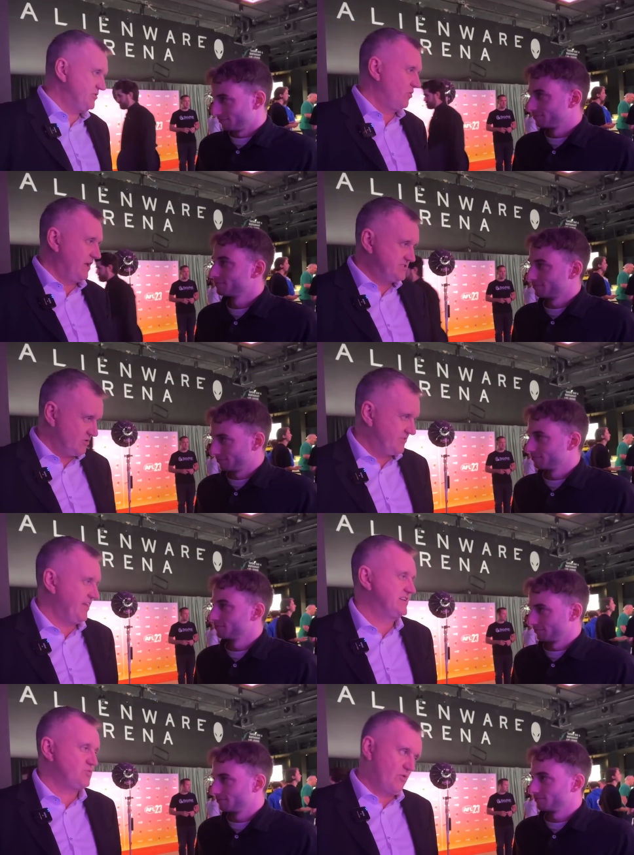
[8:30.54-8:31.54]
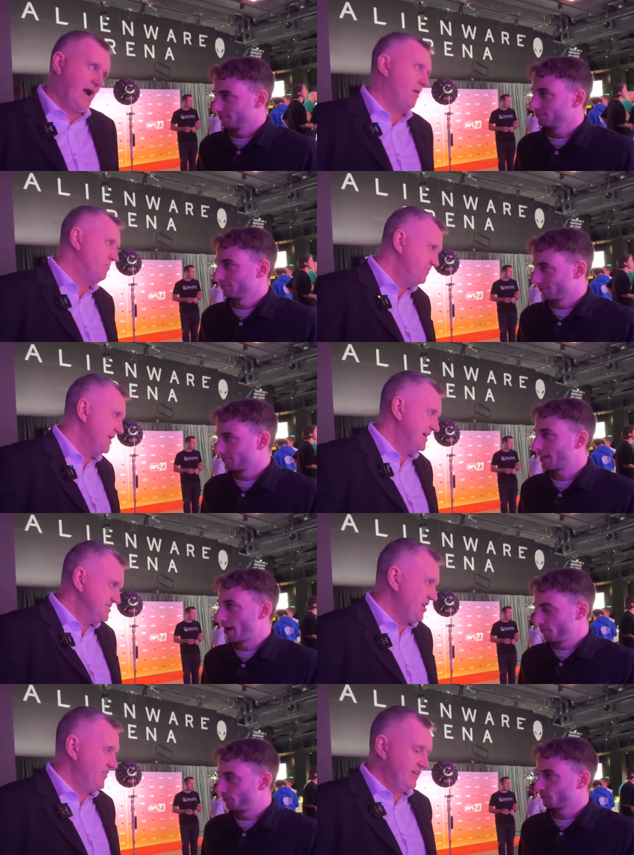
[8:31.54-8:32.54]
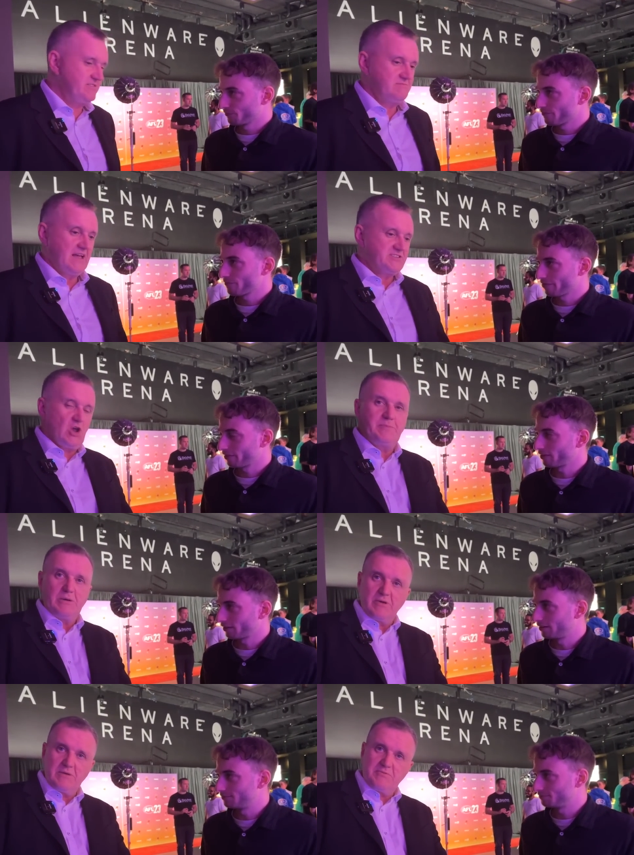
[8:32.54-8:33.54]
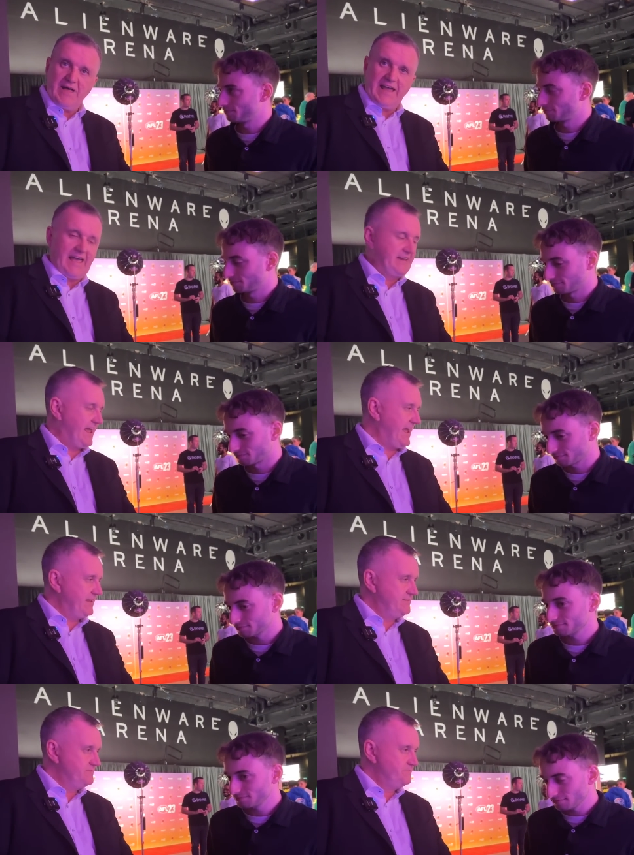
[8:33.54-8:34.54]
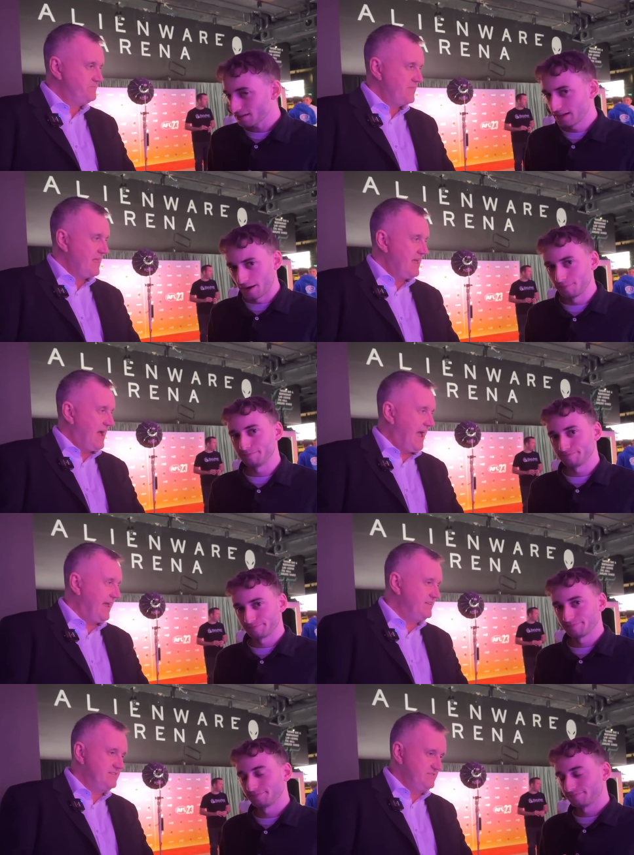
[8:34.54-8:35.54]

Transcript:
Speaker 1: and all those sort of things will come. Yeah. So that two people can be playing head to head yeah, And